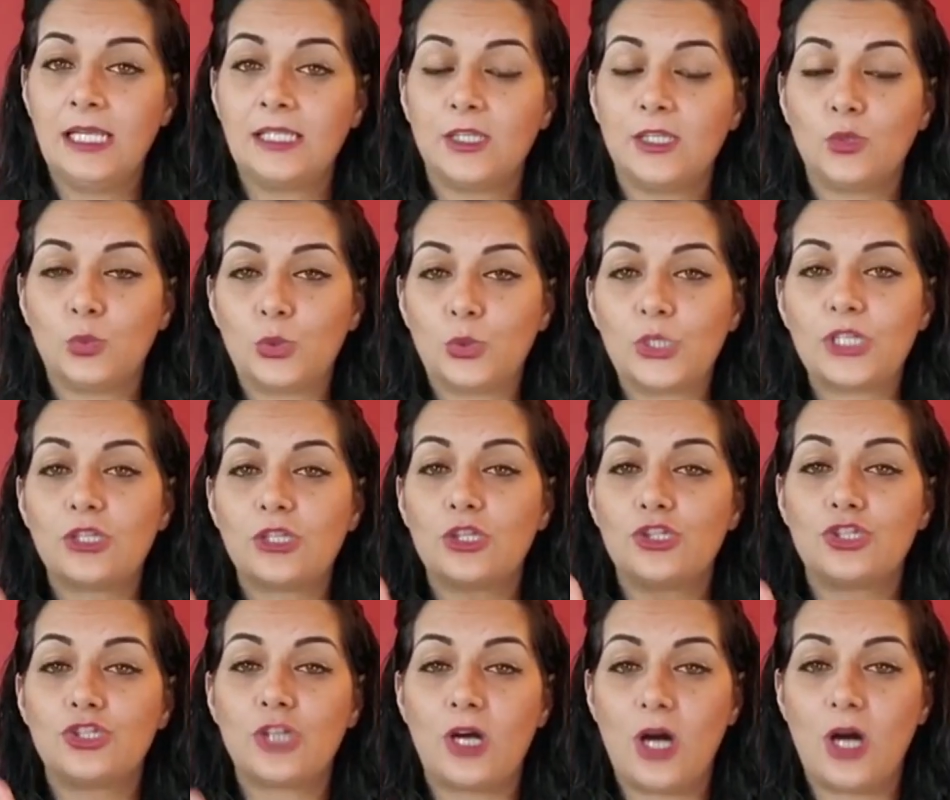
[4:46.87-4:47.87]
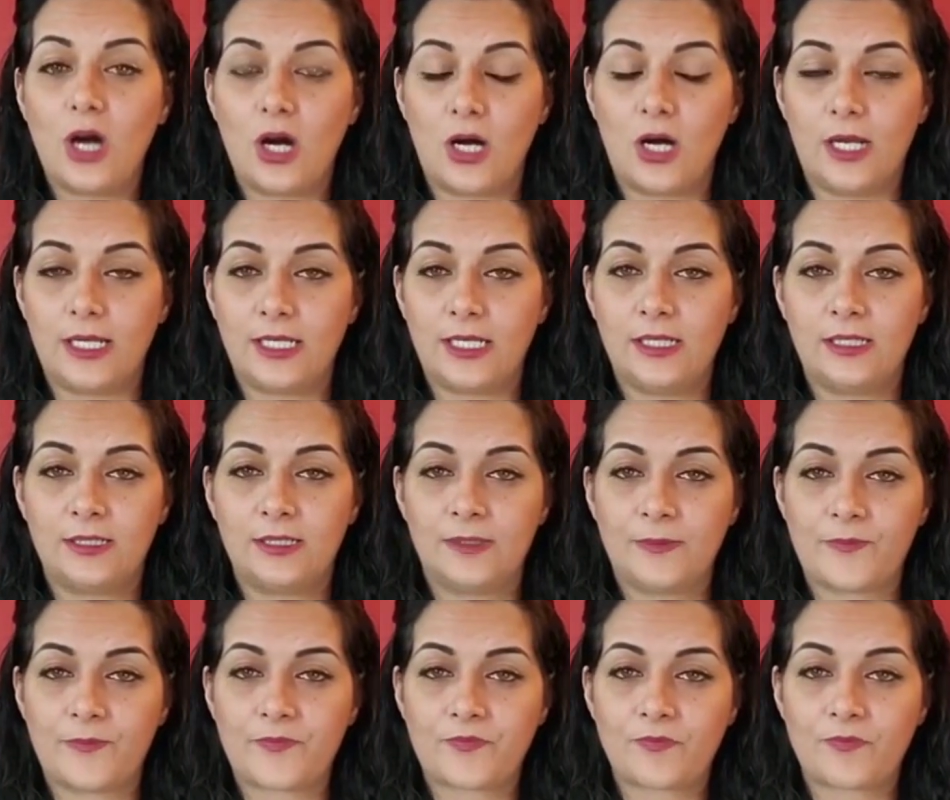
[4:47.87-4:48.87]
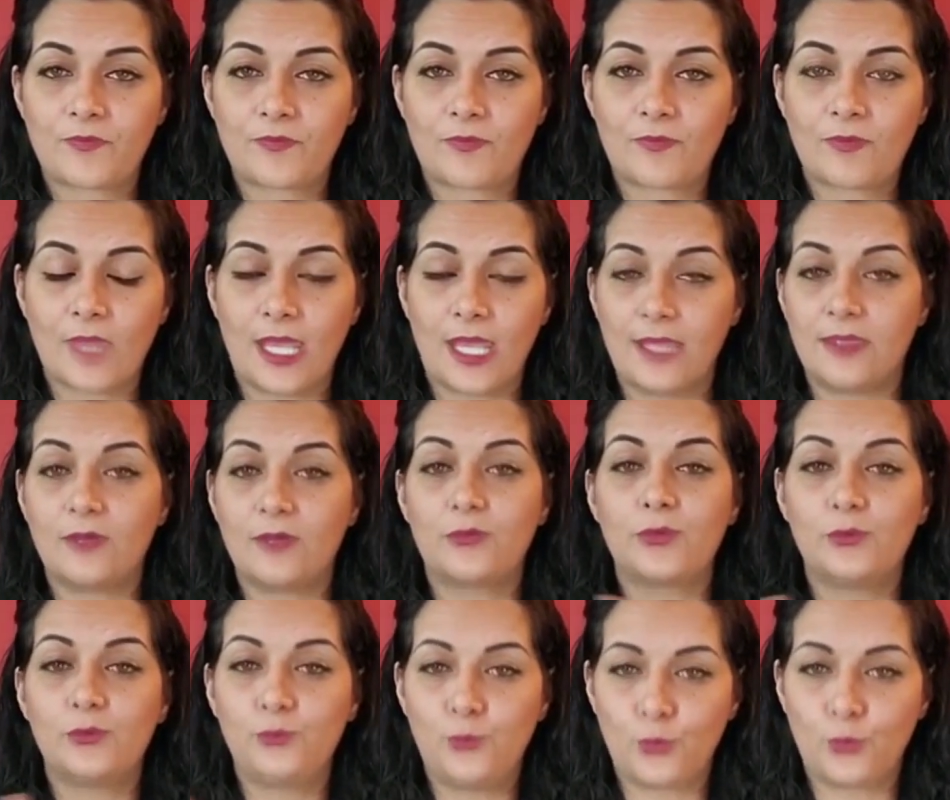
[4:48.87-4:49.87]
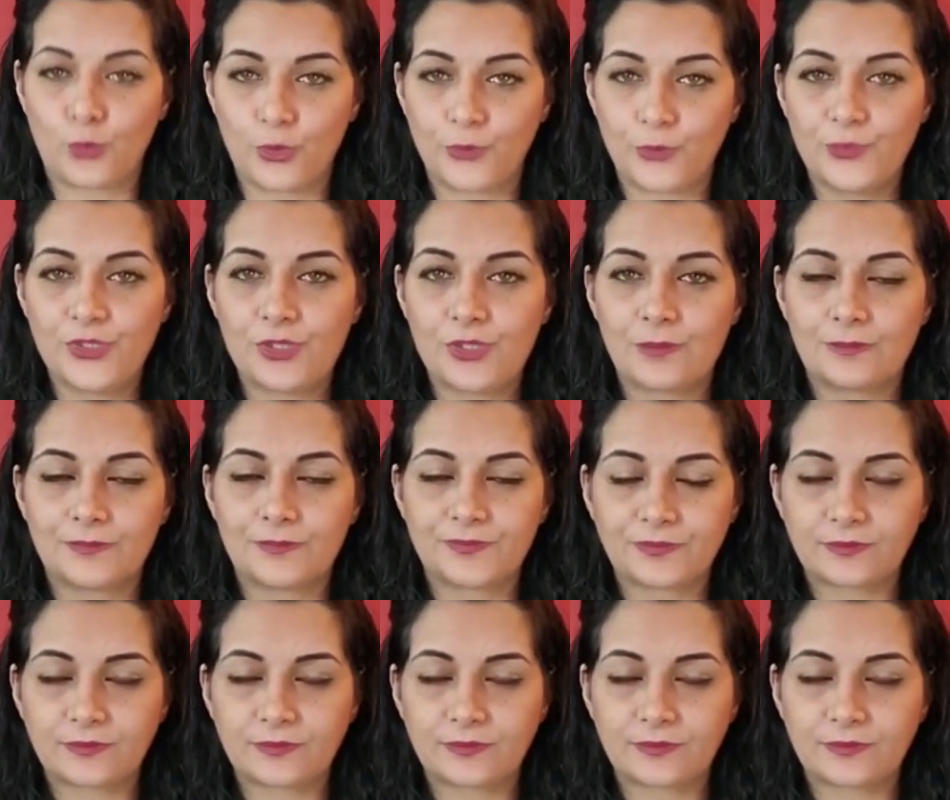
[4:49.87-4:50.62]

The word jihad in different forms